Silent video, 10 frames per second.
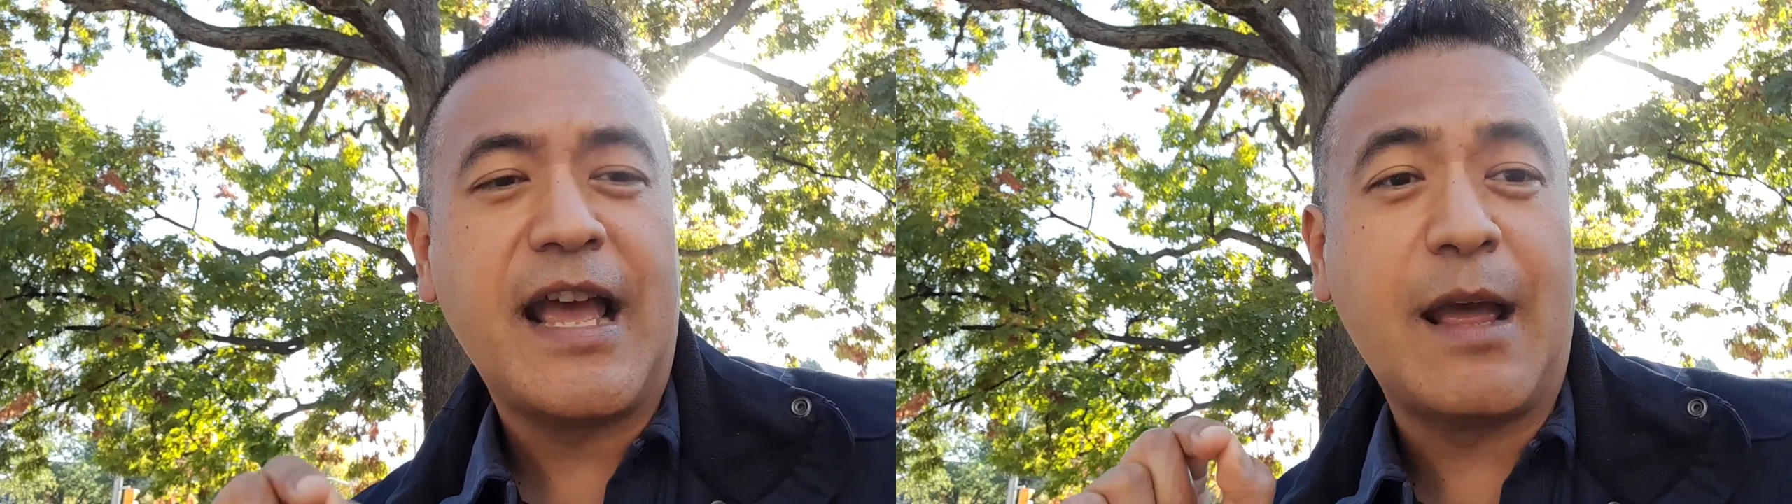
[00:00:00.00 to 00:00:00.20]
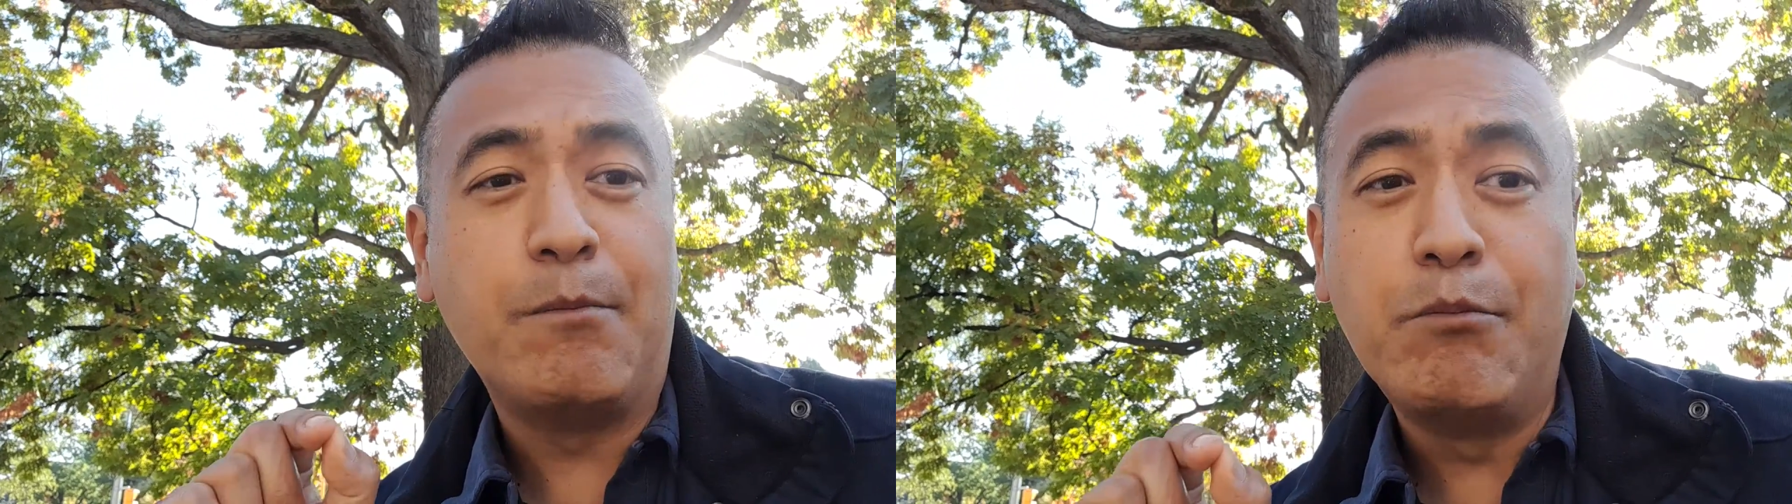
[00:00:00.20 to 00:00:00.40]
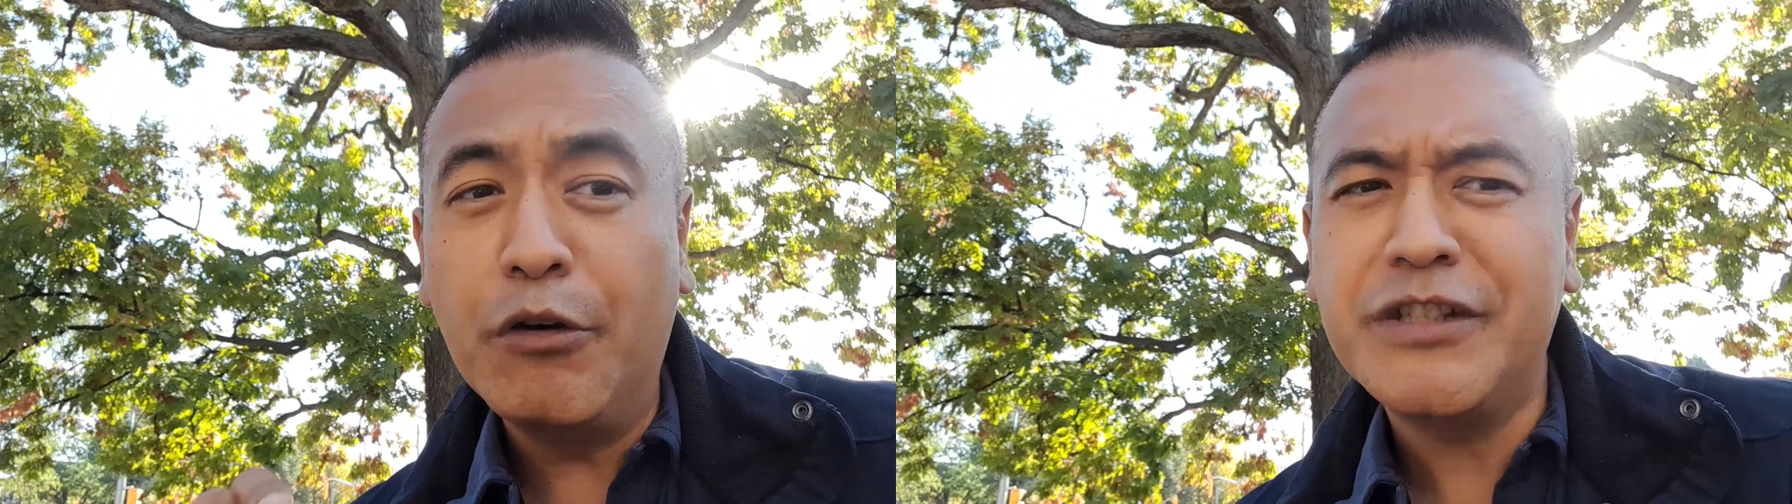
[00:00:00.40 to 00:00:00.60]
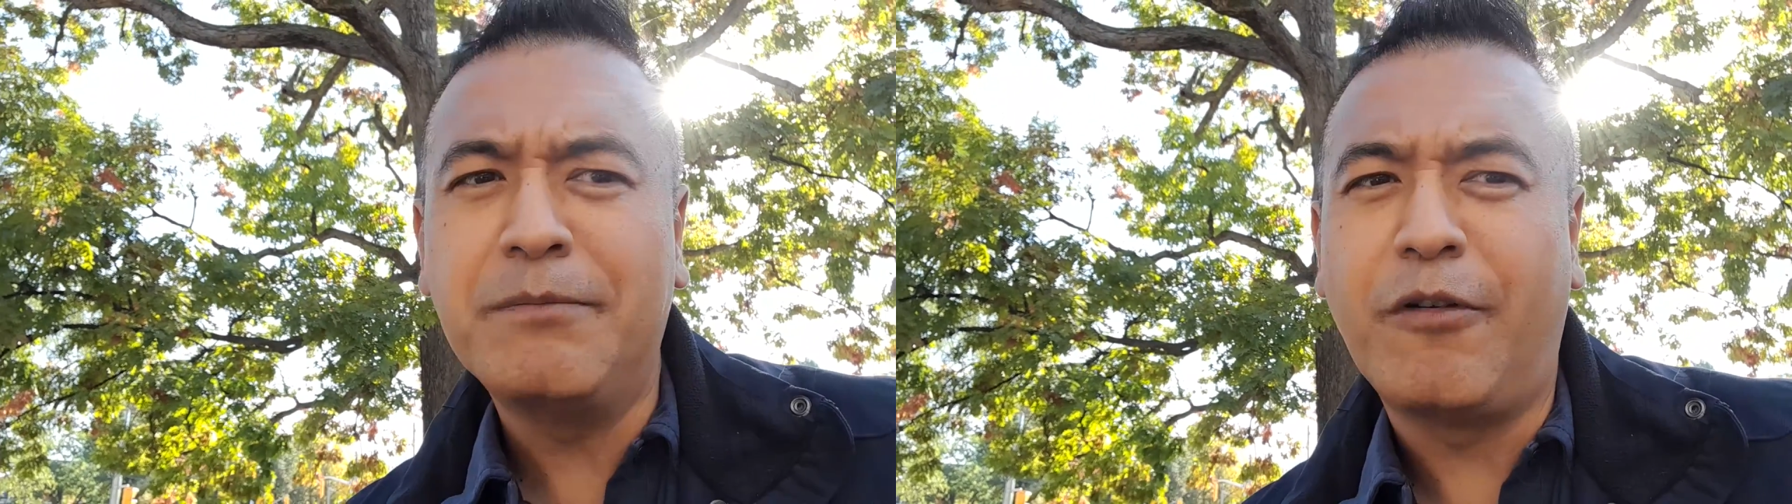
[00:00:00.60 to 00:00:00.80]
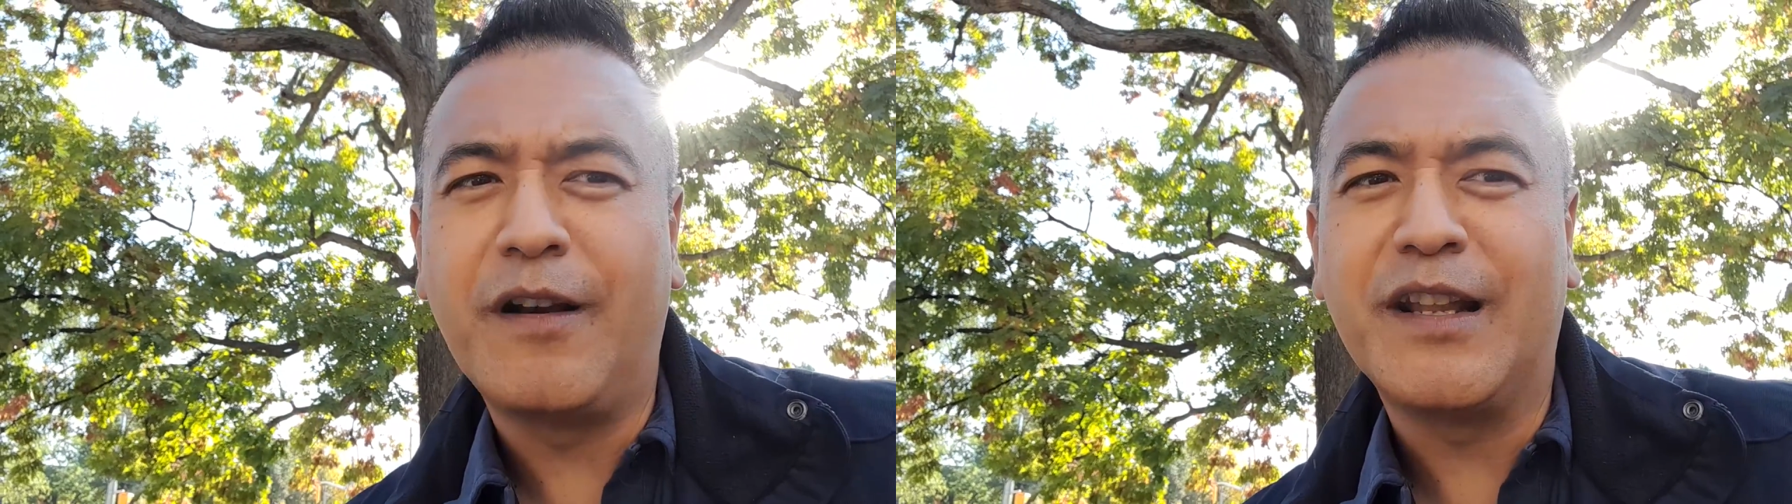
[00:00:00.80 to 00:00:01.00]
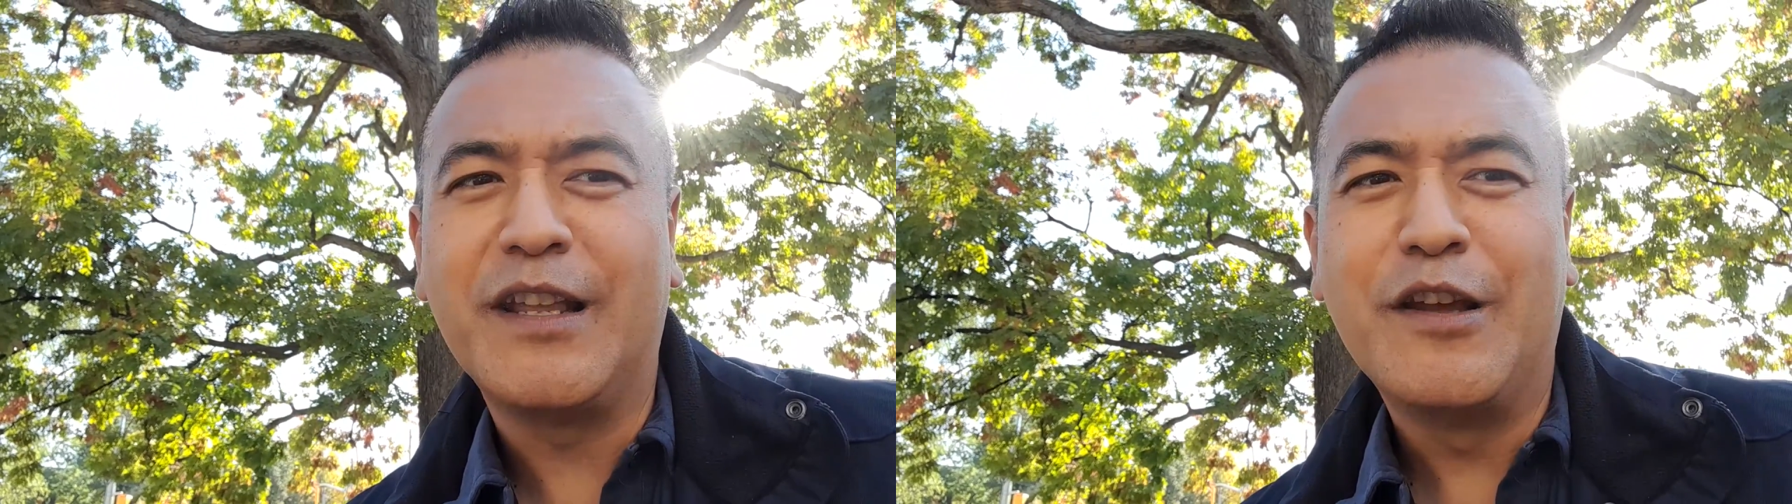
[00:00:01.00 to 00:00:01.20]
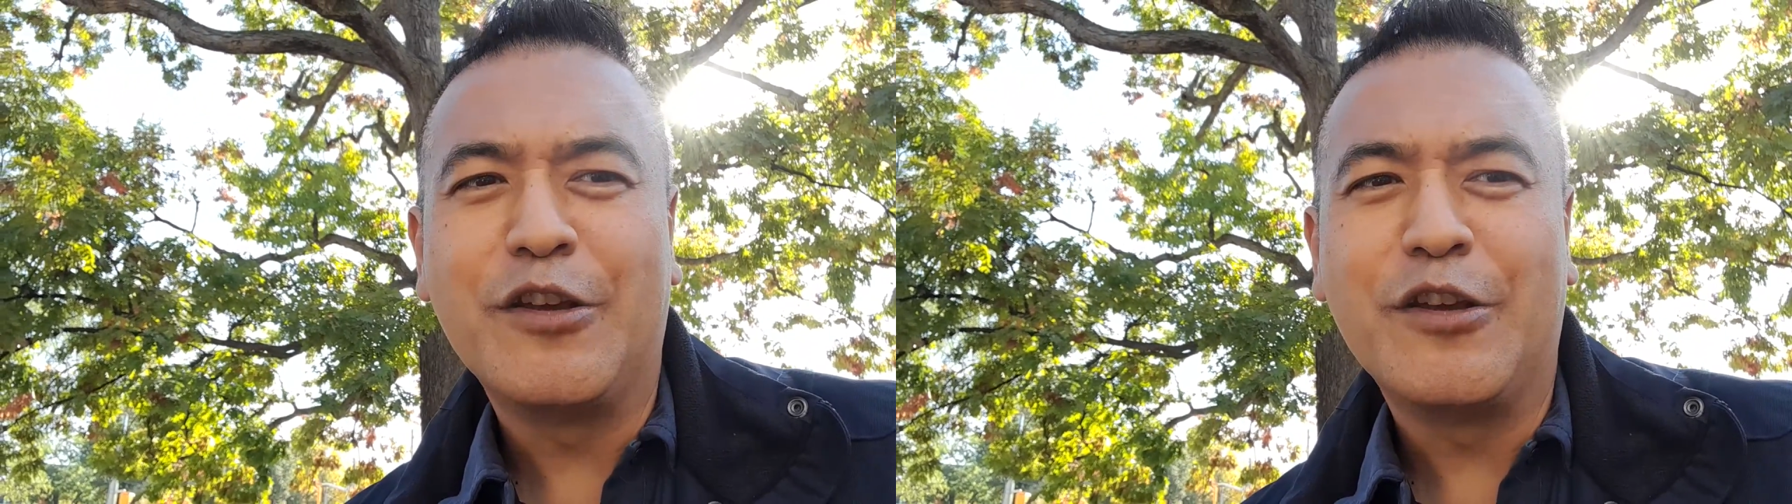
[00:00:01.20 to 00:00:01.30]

and most importantly,